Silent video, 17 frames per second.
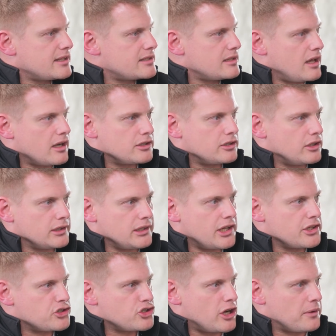And it's like an
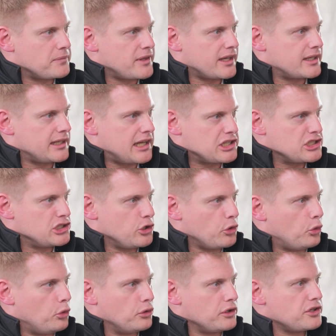online shop. They can
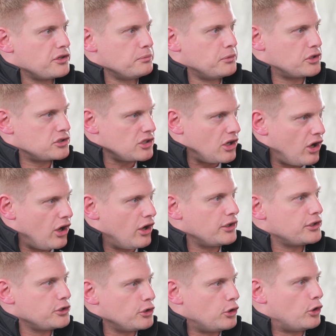actually order the books
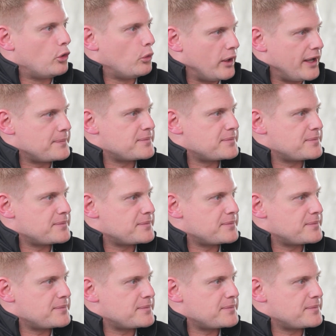on your